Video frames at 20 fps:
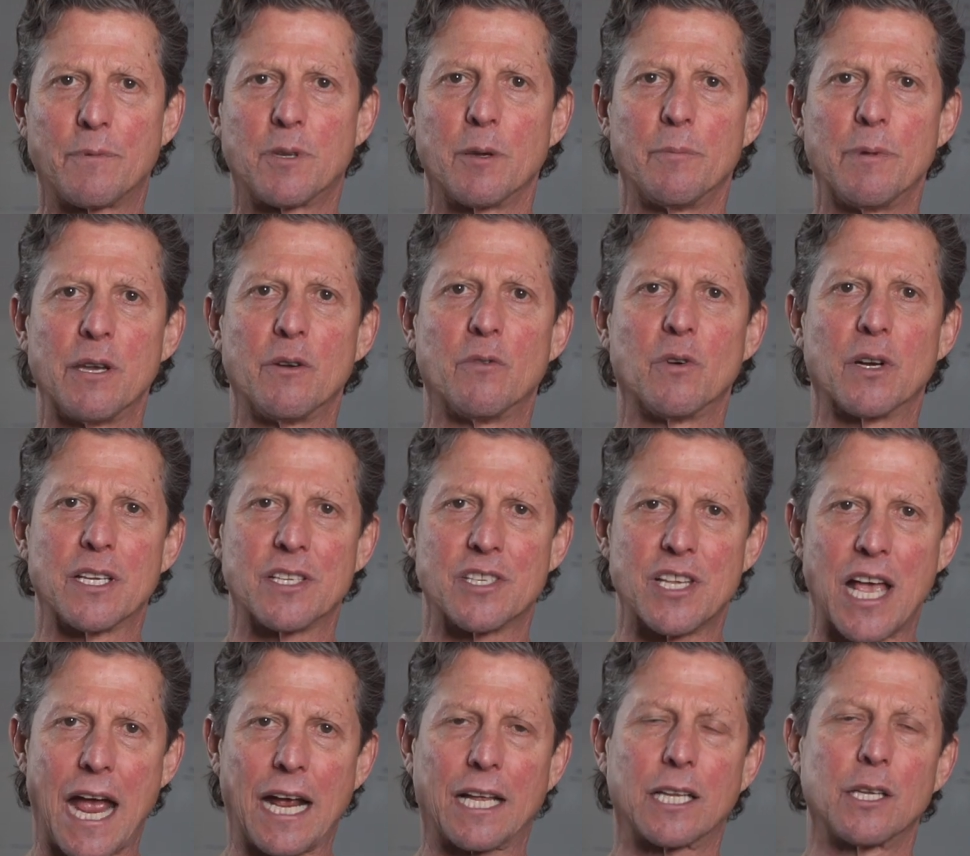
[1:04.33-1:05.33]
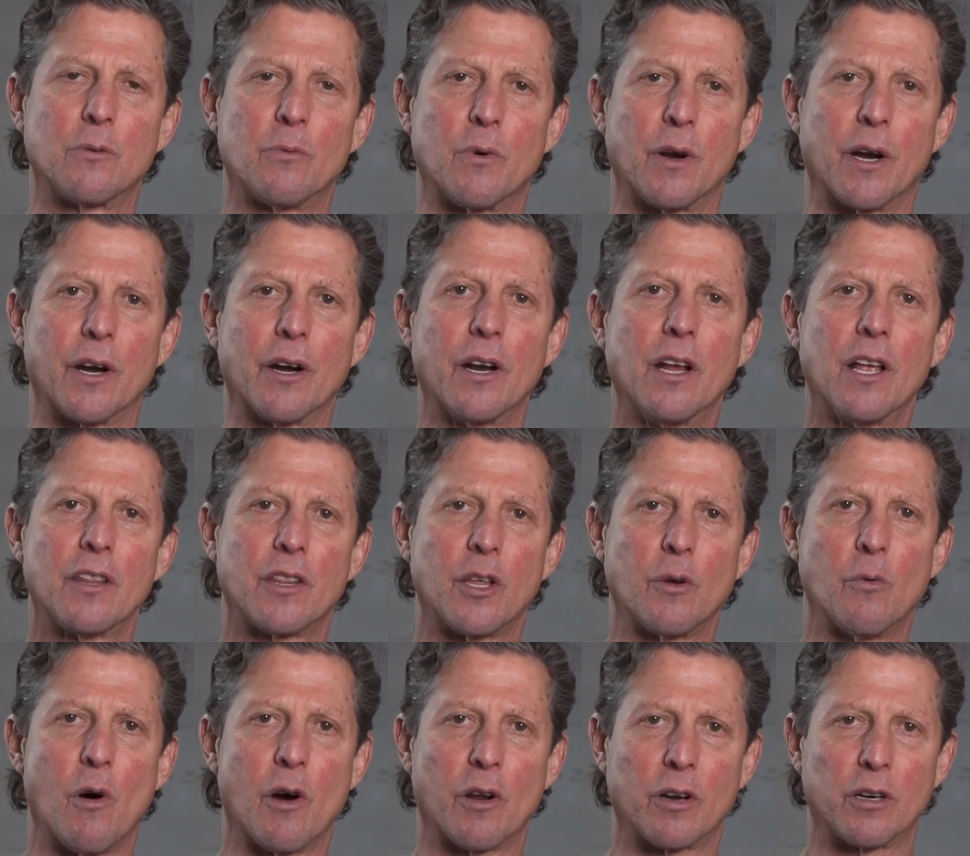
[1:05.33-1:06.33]
to be exactly where they
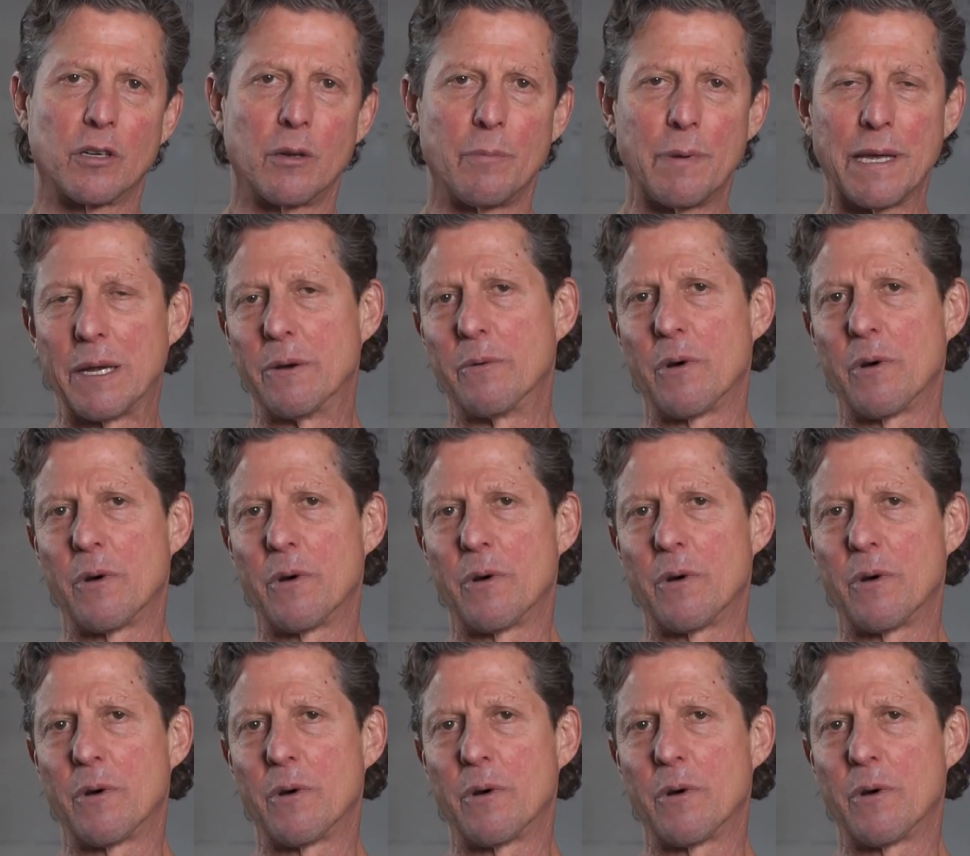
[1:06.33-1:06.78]
wanted to be,